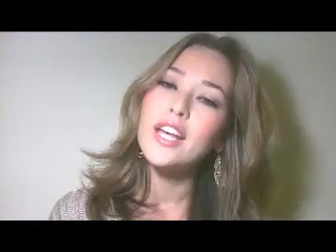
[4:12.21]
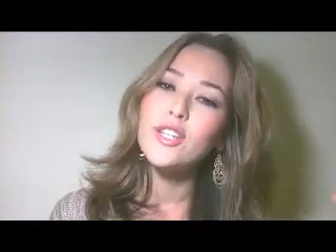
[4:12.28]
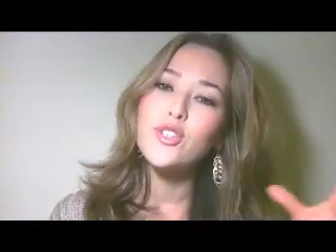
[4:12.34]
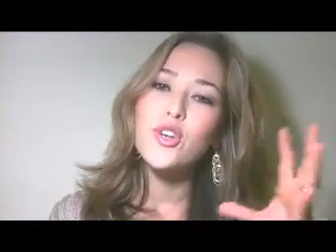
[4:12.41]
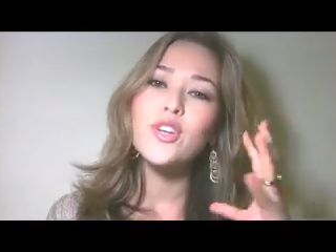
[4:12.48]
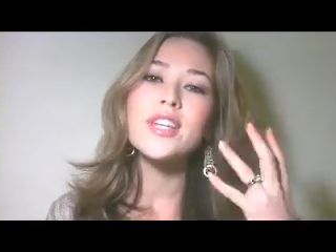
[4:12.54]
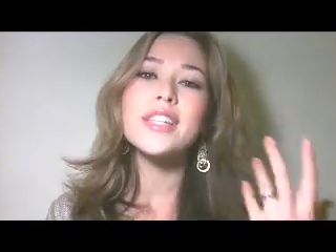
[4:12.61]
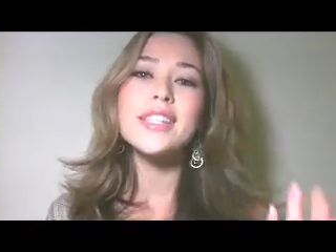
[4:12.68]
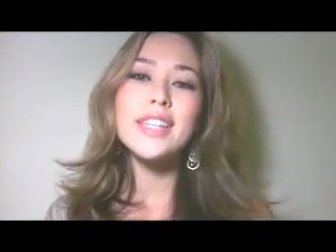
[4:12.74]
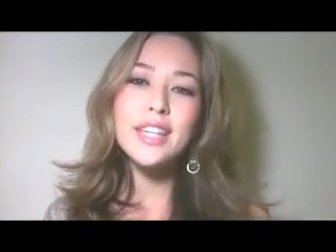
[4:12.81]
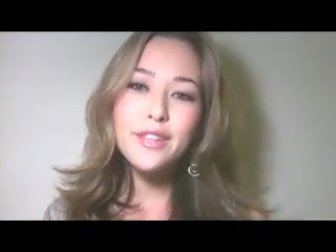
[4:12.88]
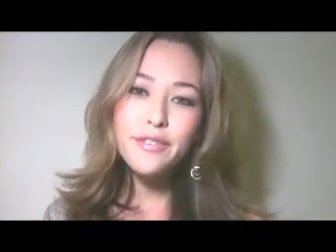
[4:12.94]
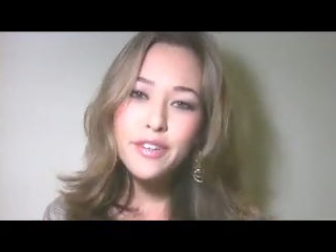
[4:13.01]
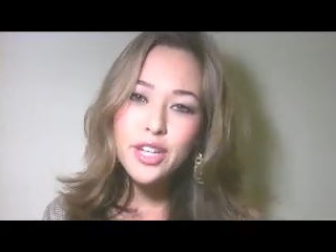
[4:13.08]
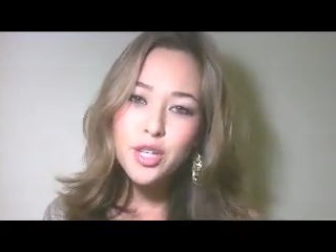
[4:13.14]
So you can see
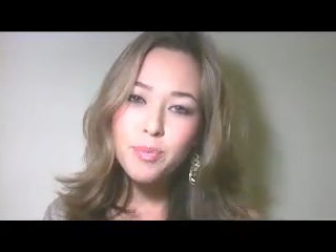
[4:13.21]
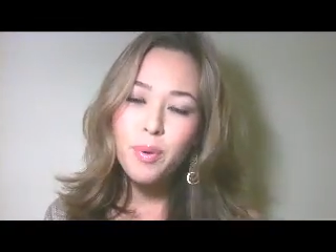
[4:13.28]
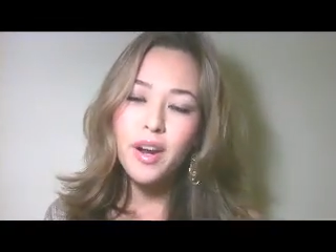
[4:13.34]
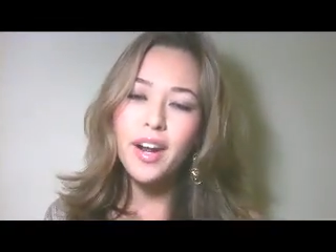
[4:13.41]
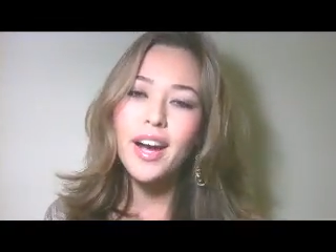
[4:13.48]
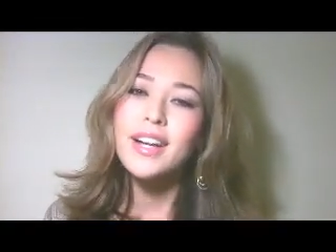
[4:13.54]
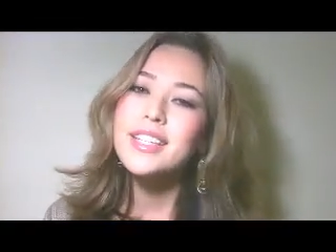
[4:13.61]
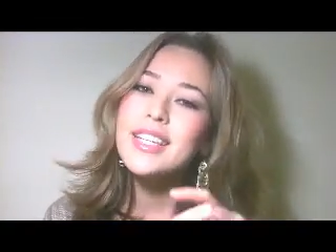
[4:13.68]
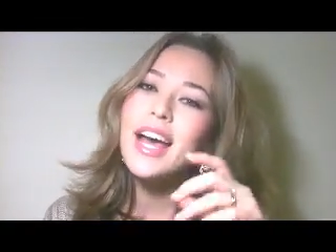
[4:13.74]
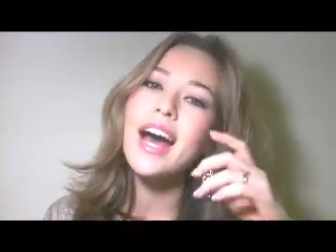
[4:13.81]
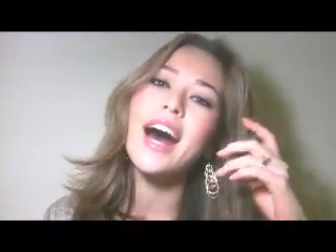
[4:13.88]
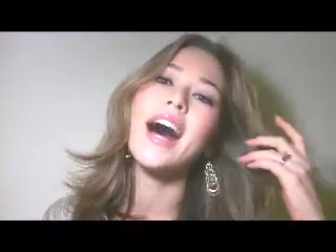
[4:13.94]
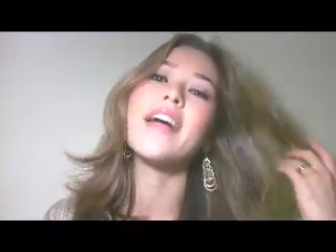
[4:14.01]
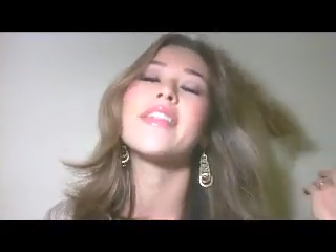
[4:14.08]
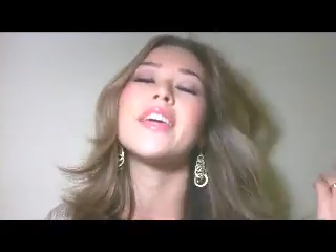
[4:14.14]
the finished product.
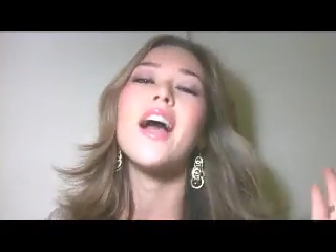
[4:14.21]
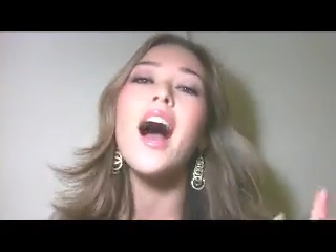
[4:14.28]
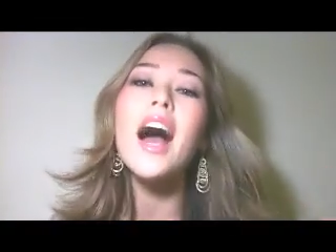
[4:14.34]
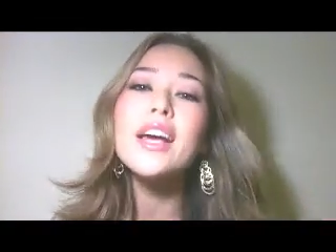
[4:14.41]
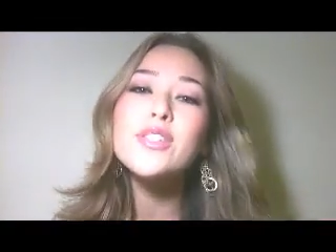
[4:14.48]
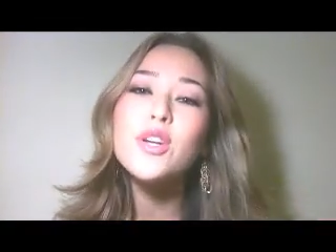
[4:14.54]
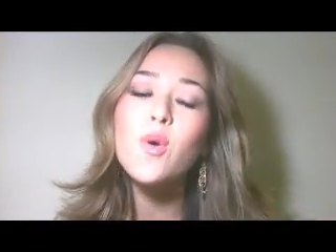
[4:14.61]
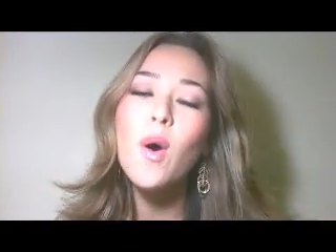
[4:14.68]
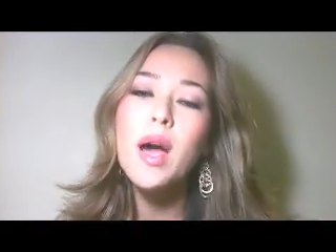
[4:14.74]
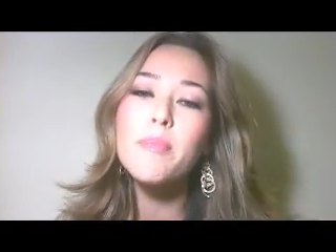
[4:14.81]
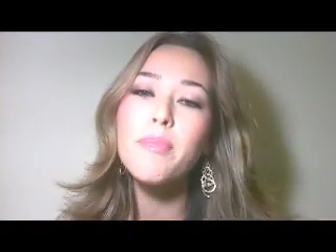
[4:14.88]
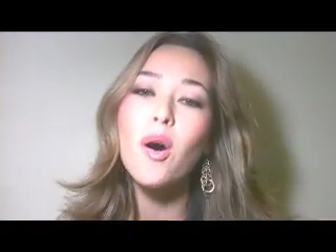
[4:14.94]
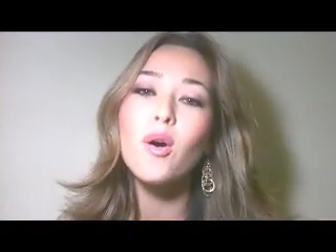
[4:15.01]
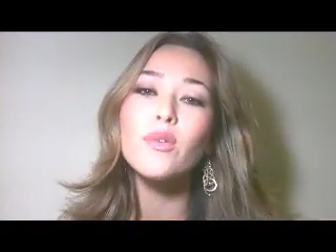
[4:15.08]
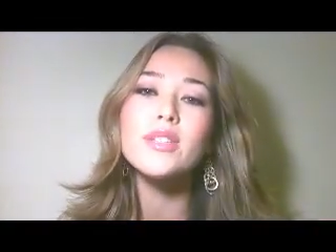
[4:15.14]
The eyes are
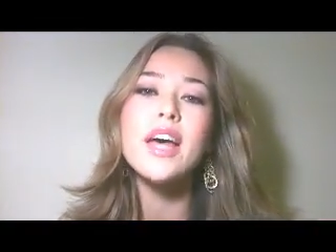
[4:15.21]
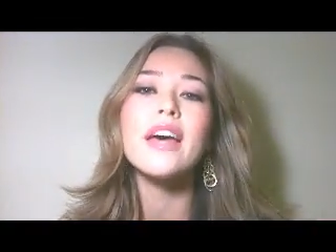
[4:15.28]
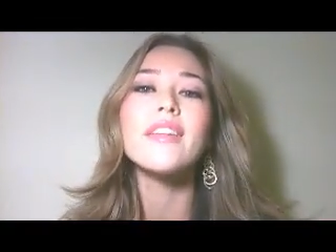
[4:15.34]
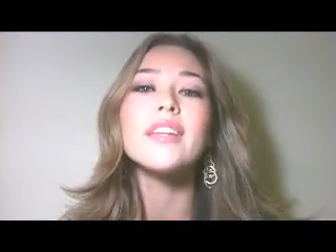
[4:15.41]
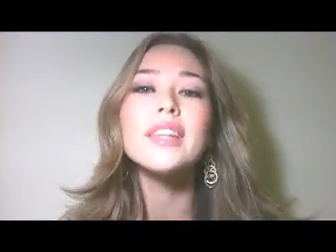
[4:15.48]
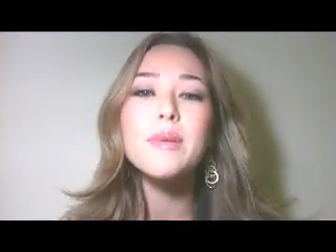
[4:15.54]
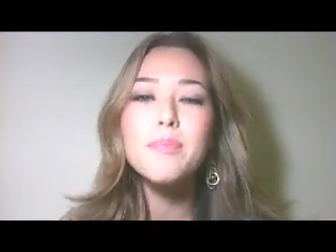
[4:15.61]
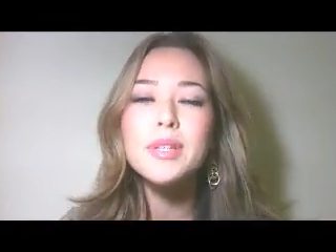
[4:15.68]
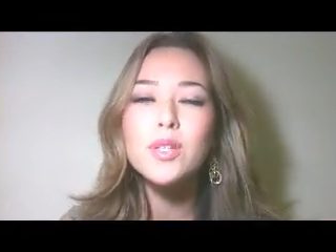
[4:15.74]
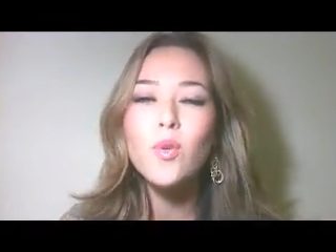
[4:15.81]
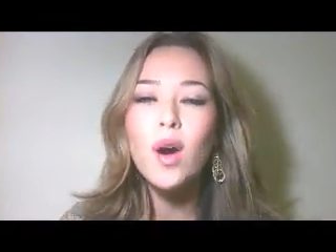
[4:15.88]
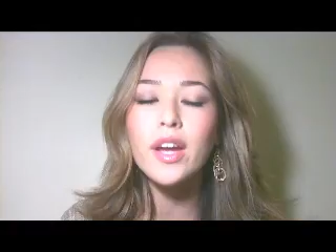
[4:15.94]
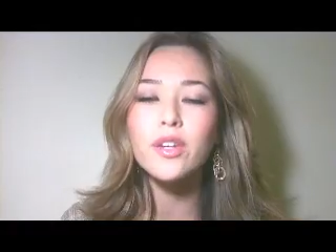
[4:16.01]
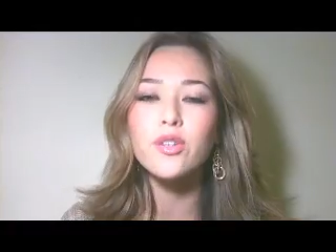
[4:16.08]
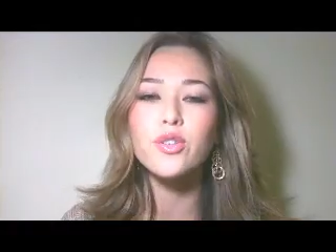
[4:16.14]
quite bold and the lip is
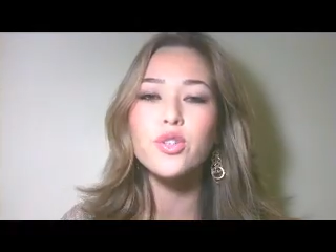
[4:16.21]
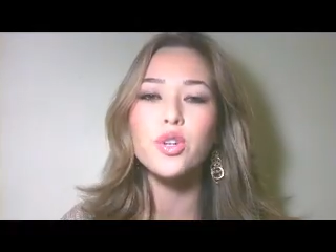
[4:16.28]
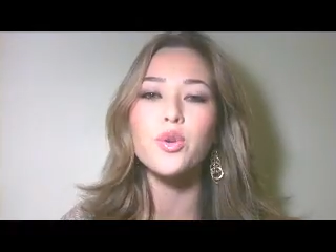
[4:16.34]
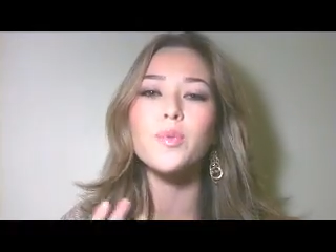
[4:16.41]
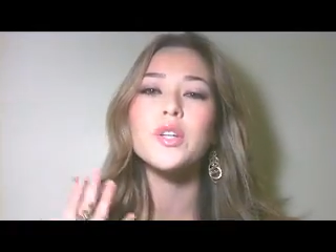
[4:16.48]
quite neutral,